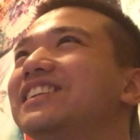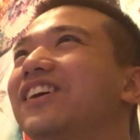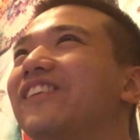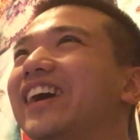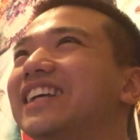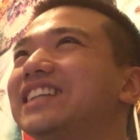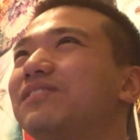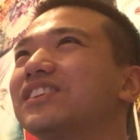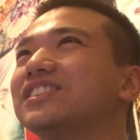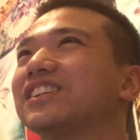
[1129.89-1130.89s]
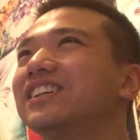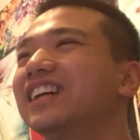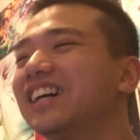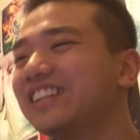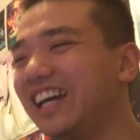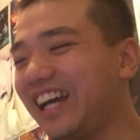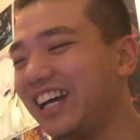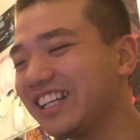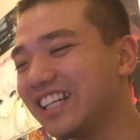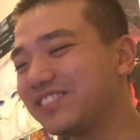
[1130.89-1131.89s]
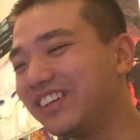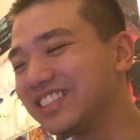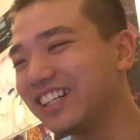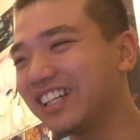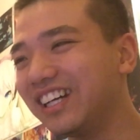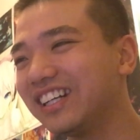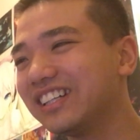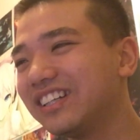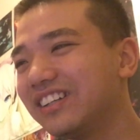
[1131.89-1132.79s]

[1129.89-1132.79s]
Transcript: No way, is that Berserker? That's Berserker.